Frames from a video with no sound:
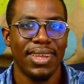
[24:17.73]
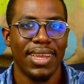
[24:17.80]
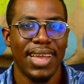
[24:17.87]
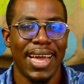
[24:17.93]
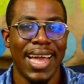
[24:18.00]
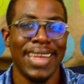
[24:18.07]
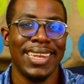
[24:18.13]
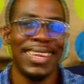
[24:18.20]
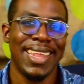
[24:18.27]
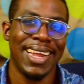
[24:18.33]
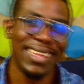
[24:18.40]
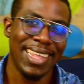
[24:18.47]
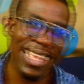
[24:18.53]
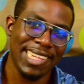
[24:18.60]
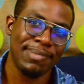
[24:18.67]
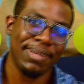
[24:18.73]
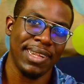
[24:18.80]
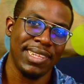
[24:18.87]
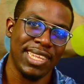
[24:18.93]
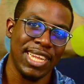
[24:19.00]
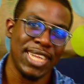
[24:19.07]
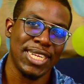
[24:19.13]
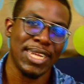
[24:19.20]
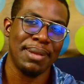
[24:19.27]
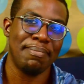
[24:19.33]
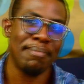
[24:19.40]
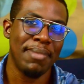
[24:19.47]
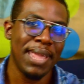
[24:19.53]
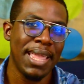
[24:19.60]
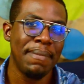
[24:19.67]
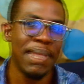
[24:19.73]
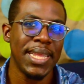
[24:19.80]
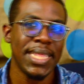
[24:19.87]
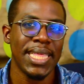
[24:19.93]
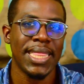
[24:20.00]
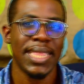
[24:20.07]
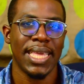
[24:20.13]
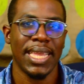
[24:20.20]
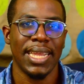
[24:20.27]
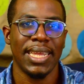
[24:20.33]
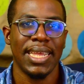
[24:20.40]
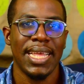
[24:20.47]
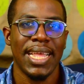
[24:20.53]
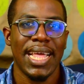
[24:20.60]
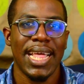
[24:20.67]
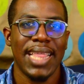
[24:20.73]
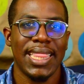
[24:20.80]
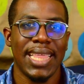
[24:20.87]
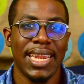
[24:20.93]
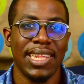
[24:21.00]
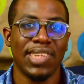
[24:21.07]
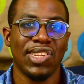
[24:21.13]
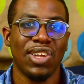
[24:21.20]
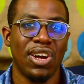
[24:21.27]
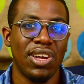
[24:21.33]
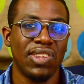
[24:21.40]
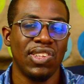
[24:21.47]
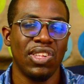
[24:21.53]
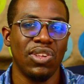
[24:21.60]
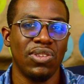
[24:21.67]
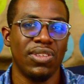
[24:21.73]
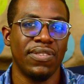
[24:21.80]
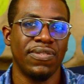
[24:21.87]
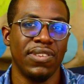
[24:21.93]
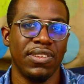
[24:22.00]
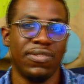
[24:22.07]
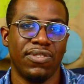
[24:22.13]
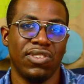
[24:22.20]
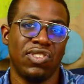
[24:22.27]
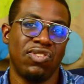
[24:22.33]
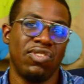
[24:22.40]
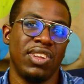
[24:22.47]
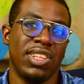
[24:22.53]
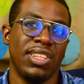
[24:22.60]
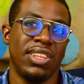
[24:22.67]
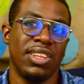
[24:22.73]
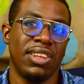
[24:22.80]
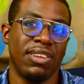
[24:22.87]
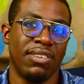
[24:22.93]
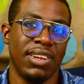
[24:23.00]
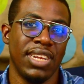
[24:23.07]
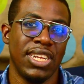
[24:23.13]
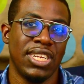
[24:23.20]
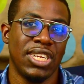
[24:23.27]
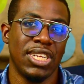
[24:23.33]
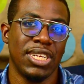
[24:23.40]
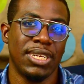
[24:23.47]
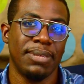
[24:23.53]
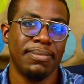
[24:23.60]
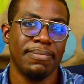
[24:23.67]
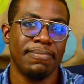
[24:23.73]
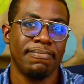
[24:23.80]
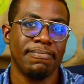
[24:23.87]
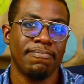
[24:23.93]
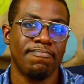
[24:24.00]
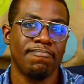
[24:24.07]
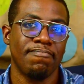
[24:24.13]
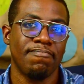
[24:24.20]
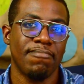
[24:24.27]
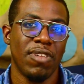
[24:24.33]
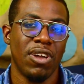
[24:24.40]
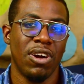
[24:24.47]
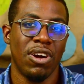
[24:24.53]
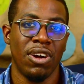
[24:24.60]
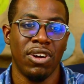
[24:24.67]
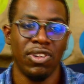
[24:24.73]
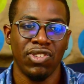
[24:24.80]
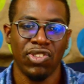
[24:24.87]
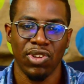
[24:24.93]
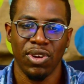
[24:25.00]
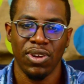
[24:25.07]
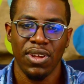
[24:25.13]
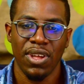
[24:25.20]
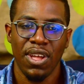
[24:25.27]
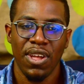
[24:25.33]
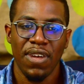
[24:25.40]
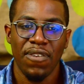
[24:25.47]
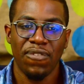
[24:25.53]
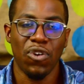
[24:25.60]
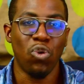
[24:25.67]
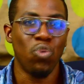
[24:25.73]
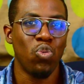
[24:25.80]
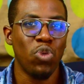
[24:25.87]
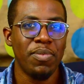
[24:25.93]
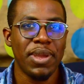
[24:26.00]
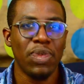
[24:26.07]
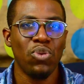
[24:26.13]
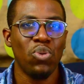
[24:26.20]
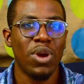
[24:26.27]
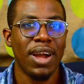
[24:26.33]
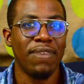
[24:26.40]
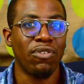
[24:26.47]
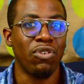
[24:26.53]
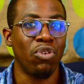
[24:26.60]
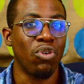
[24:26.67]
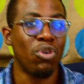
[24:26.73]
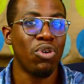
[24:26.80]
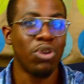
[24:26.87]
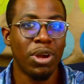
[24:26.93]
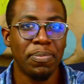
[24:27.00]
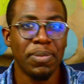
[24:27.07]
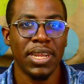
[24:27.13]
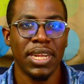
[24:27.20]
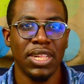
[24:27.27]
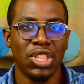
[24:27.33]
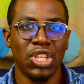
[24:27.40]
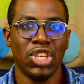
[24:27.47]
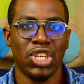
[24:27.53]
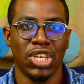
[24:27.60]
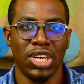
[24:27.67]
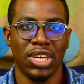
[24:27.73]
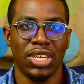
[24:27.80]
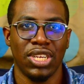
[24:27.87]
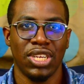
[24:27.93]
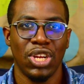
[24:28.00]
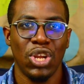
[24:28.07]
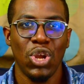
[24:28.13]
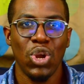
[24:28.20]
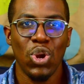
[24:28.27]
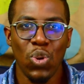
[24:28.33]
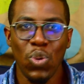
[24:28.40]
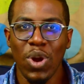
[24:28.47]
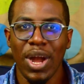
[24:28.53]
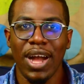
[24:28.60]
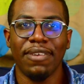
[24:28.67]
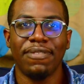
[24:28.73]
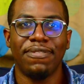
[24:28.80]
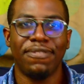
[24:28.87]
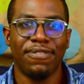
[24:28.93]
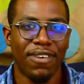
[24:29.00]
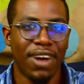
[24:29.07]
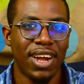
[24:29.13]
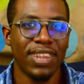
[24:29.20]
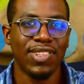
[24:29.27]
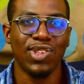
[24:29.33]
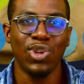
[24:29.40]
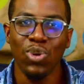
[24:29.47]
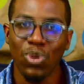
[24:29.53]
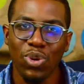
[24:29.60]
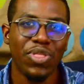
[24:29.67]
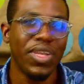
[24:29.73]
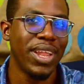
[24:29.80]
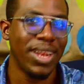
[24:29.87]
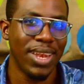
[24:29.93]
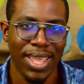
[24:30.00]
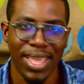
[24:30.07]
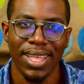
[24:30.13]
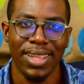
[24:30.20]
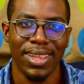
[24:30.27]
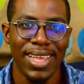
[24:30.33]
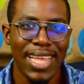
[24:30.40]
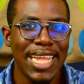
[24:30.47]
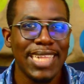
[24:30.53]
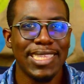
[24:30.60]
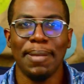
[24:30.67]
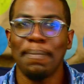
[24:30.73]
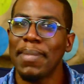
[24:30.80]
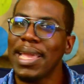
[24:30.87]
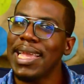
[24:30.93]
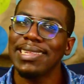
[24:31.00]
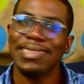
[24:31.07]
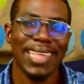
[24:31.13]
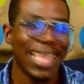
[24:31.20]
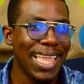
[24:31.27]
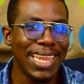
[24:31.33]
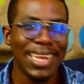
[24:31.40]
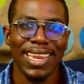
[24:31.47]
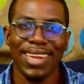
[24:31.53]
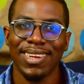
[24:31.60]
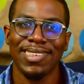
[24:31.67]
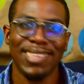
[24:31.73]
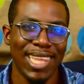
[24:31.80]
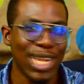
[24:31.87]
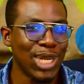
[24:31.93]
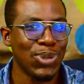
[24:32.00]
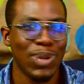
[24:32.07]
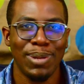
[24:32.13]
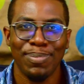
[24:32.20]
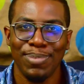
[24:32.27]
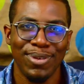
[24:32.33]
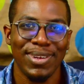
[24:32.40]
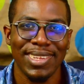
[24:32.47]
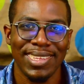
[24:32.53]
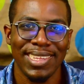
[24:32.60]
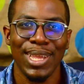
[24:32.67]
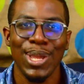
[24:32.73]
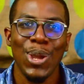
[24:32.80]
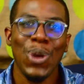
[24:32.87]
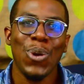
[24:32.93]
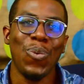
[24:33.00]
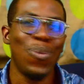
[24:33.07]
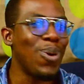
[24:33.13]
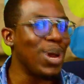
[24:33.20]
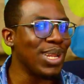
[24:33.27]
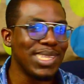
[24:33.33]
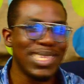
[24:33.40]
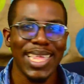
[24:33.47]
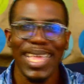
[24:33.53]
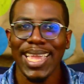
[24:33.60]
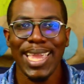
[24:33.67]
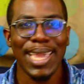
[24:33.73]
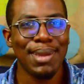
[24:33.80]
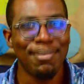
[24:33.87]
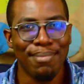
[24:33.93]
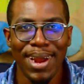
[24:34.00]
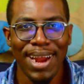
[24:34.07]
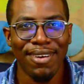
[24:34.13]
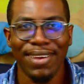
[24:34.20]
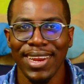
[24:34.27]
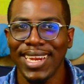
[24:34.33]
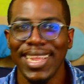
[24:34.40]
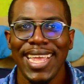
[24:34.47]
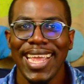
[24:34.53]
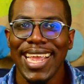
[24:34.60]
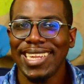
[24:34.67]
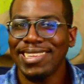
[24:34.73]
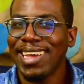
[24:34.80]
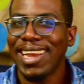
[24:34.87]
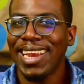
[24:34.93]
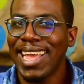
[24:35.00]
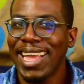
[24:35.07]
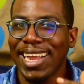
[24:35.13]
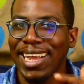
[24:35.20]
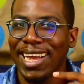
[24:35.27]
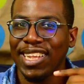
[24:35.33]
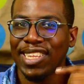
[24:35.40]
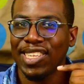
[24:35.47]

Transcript: And that expectation may be the thing that is causing you to feel frustrated in your relationship. Also, for women who have grown up in the church, who have fought tooth and nail to maintain their sexual purity, once they get married, it's not like a